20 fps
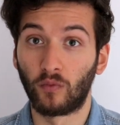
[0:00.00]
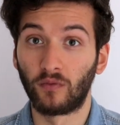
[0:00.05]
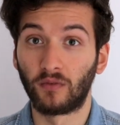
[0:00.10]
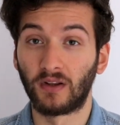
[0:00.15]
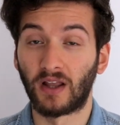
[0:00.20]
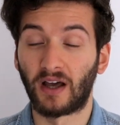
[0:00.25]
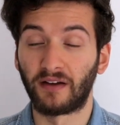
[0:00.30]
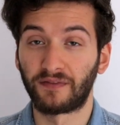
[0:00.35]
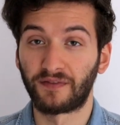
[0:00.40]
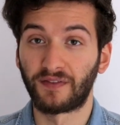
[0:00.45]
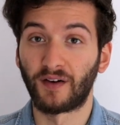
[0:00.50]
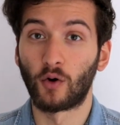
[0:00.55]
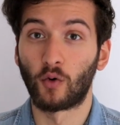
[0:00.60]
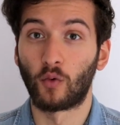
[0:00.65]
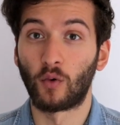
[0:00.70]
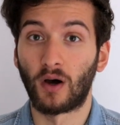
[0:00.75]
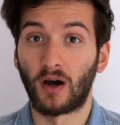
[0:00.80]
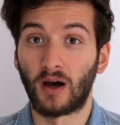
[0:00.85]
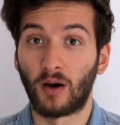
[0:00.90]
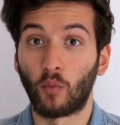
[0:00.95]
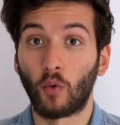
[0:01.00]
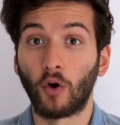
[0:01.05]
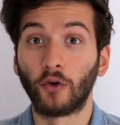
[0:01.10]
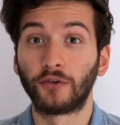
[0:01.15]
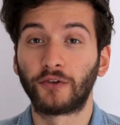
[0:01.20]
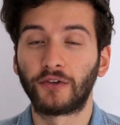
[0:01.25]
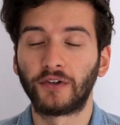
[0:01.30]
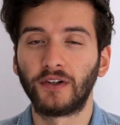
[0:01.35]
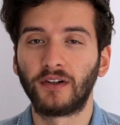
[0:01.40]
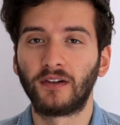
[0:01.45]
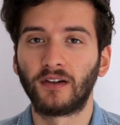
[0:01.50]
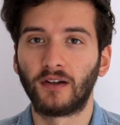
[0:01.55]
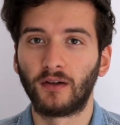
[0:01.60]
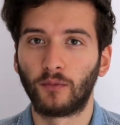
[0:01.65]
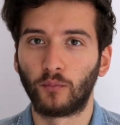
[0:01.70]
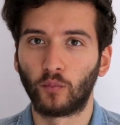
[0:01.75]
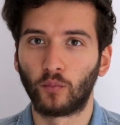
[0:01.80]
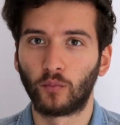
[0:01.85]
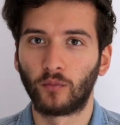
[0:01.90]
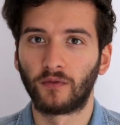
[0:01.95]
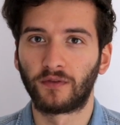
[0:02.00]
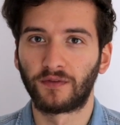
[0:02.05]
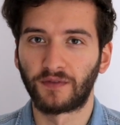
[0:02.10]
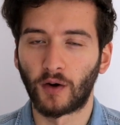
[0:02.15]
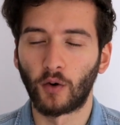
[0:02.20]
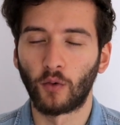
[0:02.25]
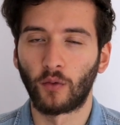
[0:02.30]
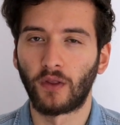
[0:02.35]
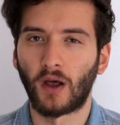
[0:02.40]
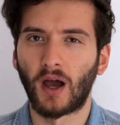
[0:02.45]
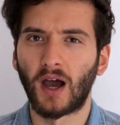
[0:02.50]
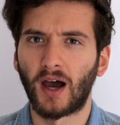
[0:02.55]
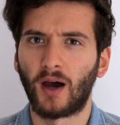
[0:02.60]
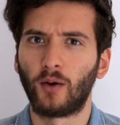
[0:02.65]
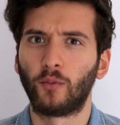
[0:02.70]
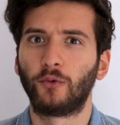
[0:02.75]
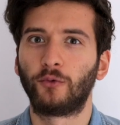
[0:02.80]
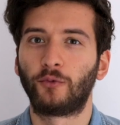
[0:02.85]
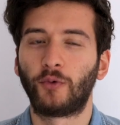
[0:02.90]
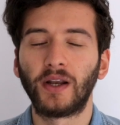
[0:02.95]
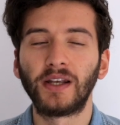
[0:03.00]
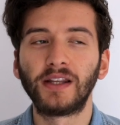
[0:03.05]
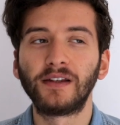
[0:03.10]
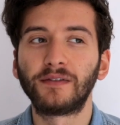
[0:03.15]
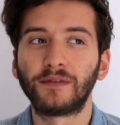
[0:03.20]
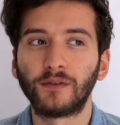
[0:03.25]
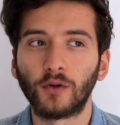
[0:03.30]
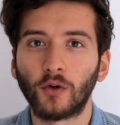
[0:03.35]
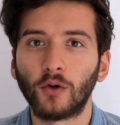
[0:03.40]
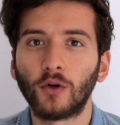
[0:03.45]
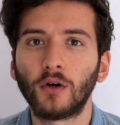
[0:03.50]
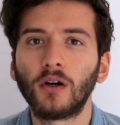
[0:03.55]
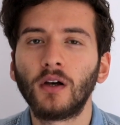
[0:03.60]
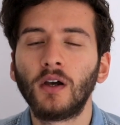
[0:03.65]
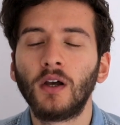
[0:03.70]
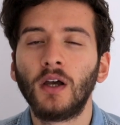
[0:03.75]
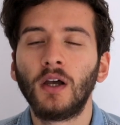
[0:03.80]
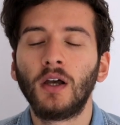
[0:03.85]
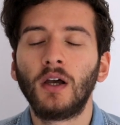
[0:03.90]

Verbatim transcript: like felt I wanted and felt that I was ready for.